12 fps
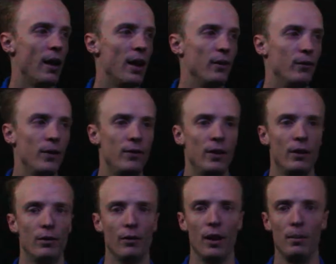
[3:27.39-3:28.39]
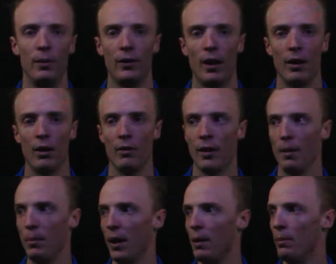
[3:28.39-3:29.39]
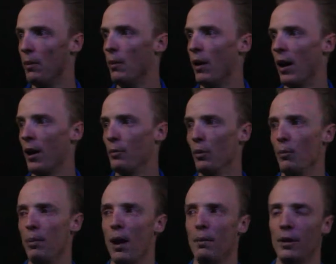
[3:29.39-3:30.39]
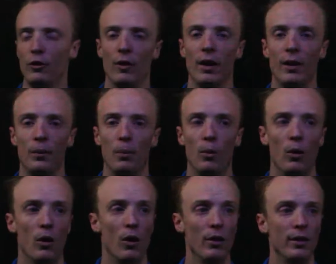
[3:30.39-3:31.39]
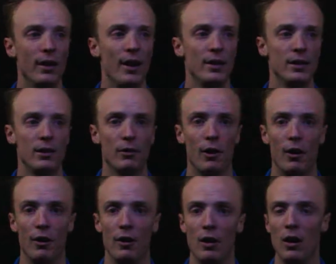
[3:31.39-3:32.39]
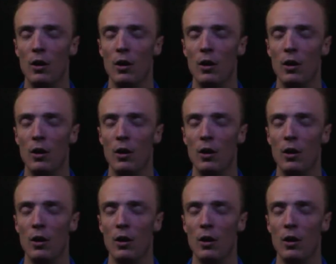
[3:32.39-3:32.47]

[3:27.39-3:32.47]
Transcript: and 53% of our people have brought public transport on day zero,